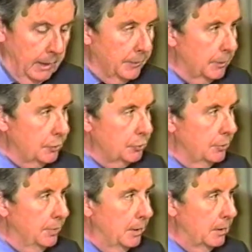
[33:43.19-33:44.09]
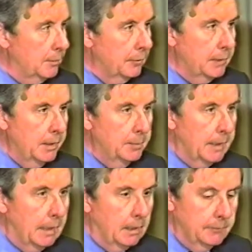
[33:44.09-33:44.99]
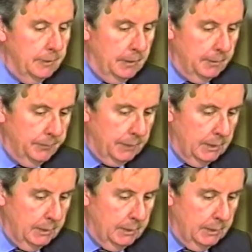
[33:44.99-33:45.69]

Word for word: and that it should be a perfectly banal affair